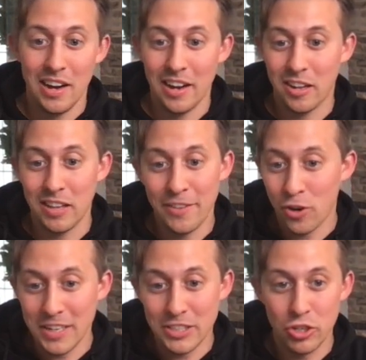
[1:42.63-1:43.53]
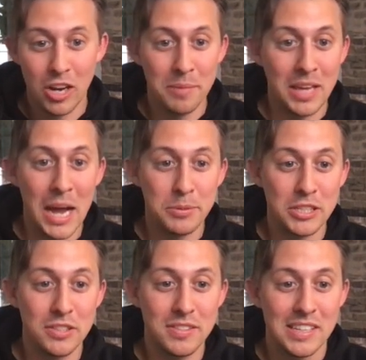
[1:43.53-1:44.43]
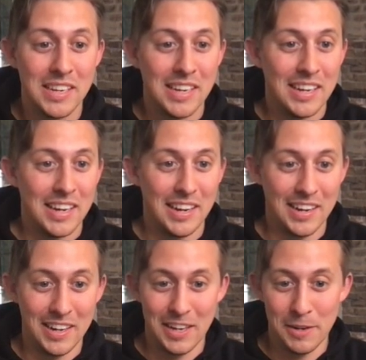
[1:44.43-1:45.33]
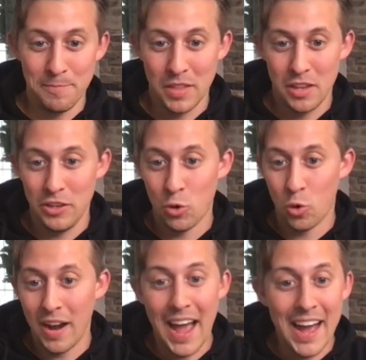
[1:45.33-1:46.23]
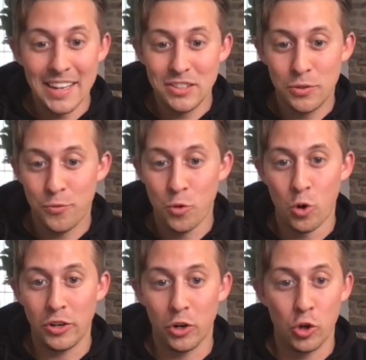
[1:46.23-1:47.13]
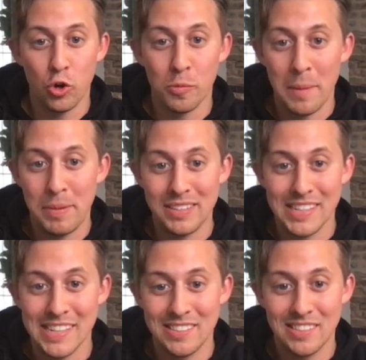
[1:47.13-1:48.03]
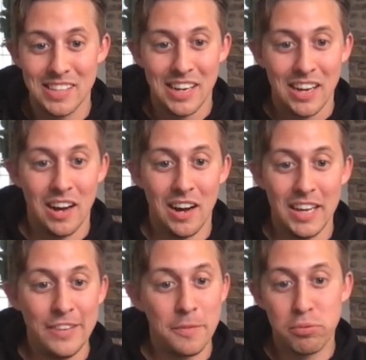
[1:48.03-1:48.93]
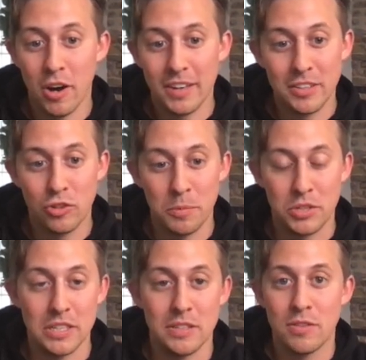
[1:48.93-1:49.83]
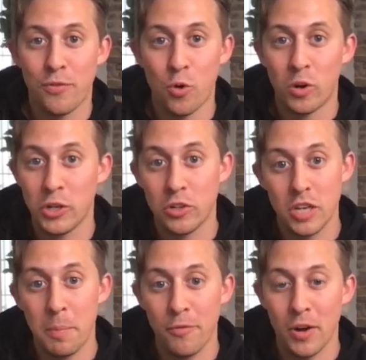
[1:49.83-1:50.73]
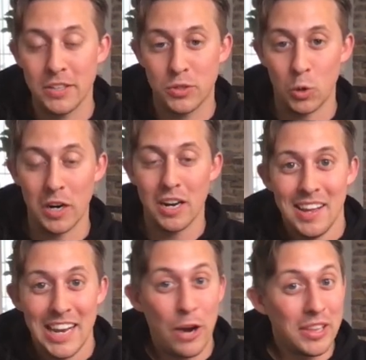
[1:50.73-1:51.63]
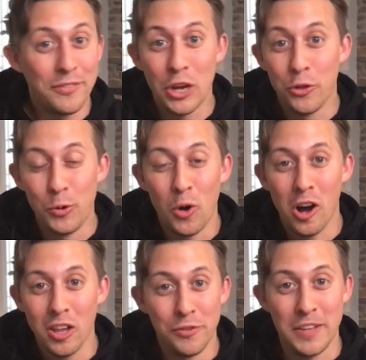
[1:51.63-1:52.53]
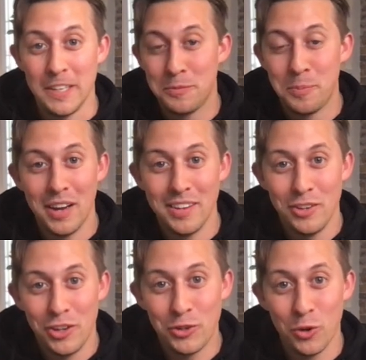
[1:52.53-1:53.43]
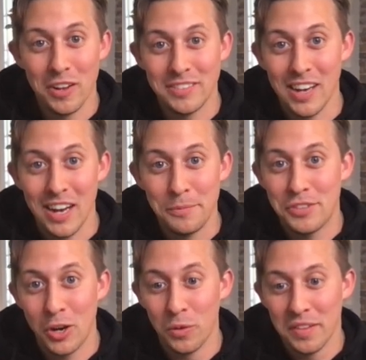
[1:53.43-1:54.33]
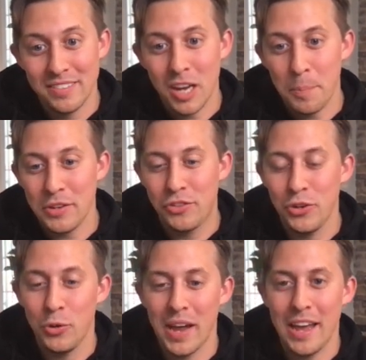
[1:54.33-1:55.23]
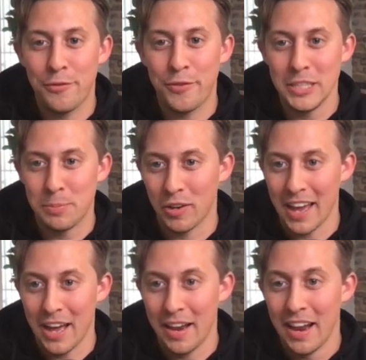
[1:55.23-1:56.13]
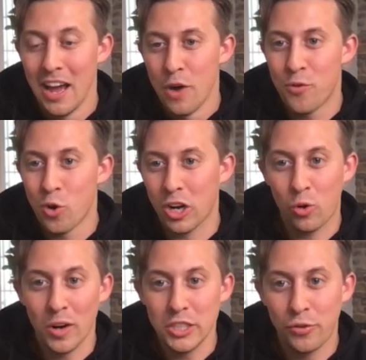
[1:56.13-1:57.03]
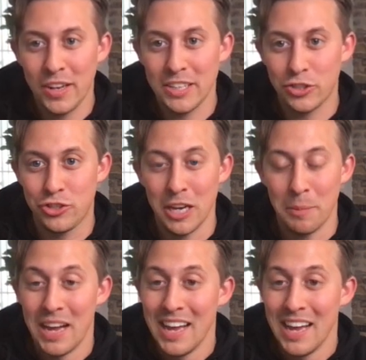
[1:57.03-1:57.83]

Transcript: clever Instagram captions, your ads for your Google My Business, even product descriptions for your Shopify store. Now, I'd love to go through all of these, but you're short on time. So let's hop into a Facebook ad for Crunch Fitness Gym.